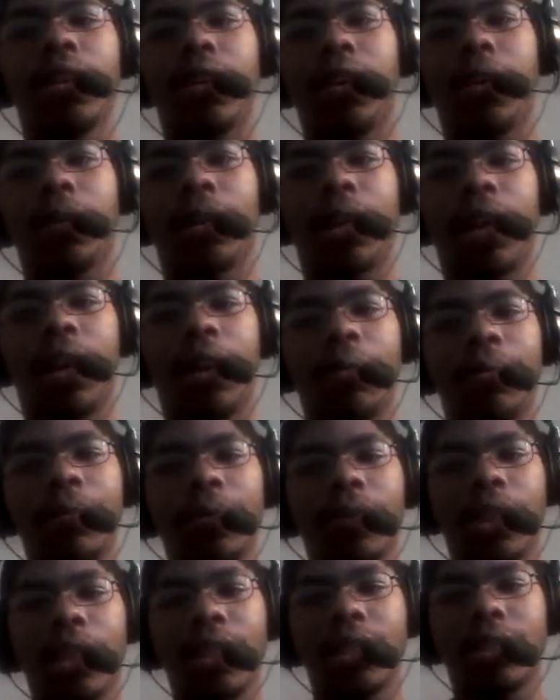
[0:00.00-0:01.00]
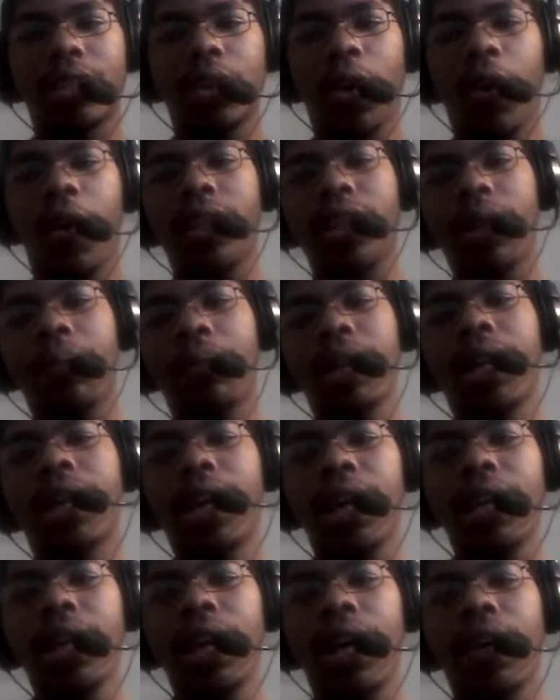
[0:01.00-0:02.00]
Okay. So in the
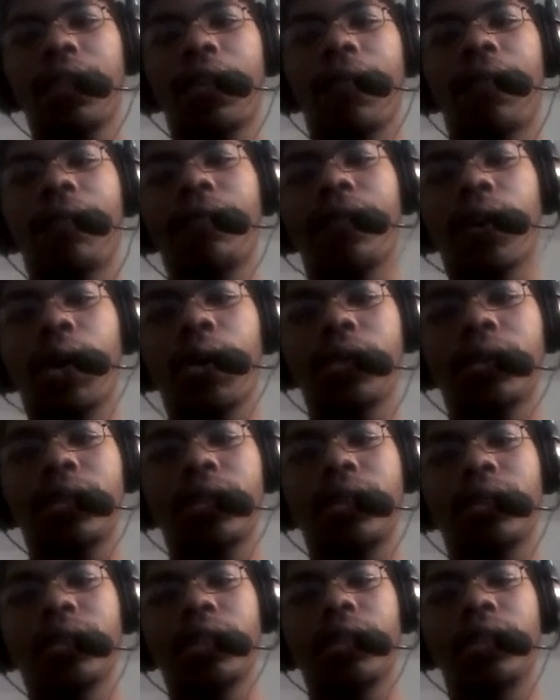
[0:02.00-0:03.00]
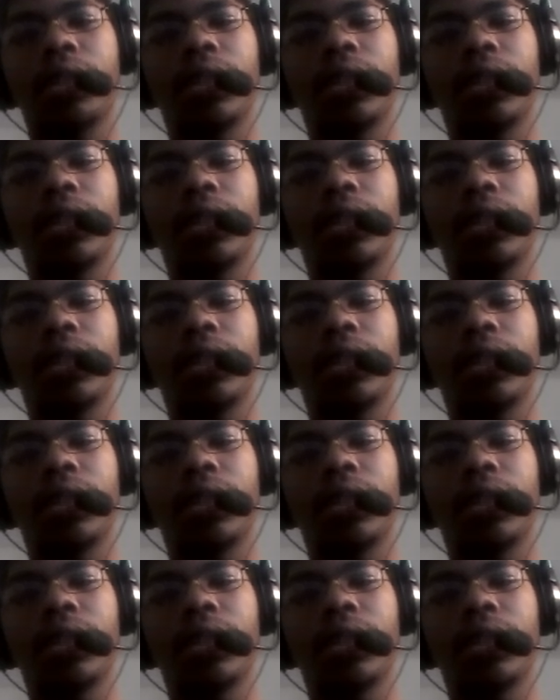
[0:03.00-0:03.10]
beginning of the first